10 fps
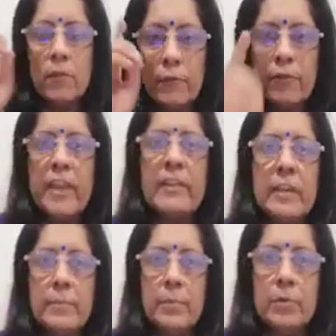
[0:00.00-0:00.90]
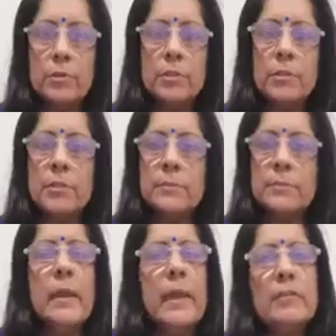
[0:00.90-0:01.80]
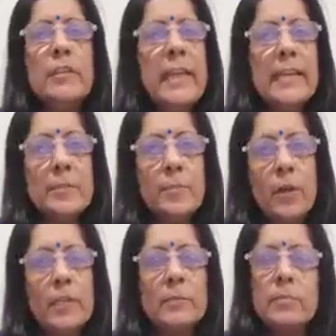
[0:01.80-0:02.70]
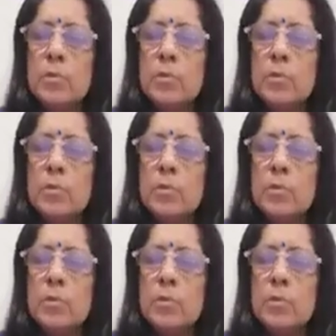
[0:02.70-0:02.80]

Very important. Now the next point,